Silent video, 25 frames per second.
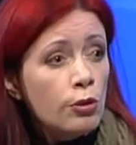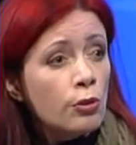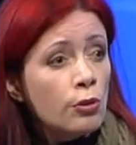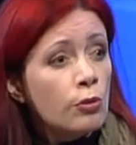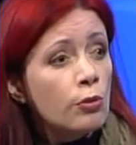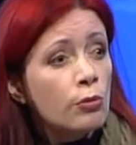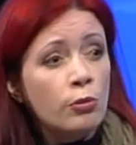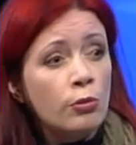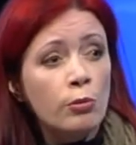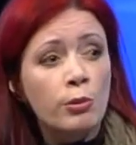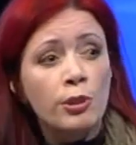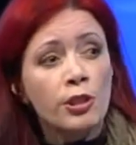
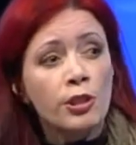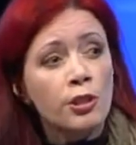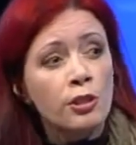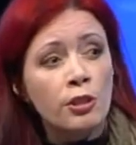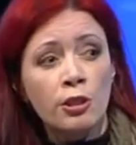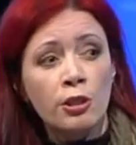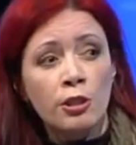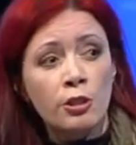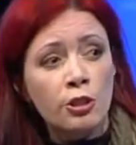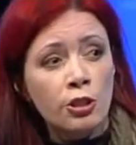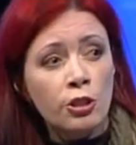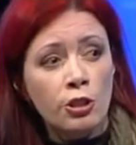So, no, we
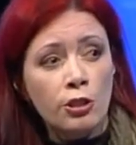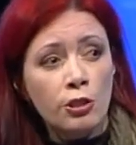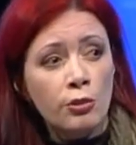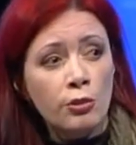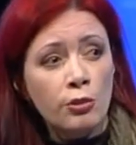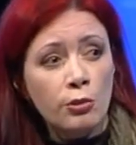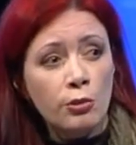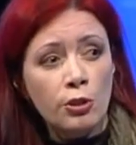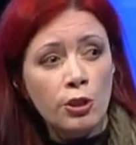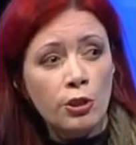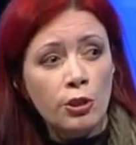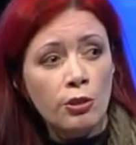didn't
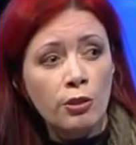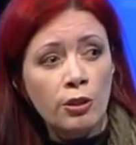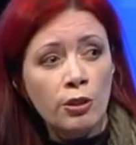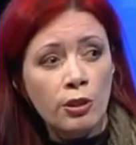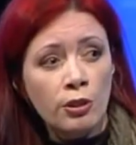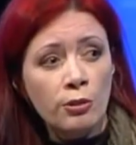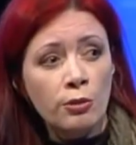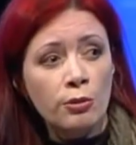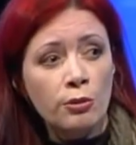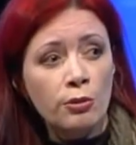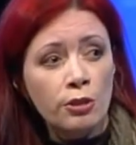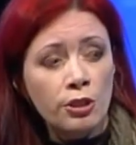actually go down
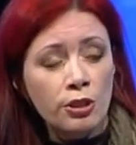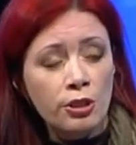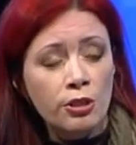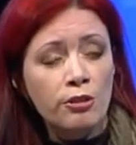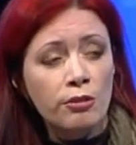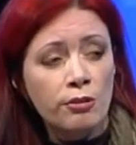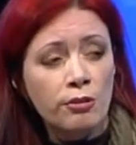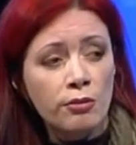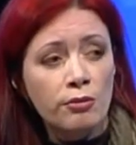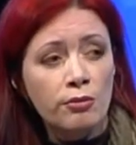that road.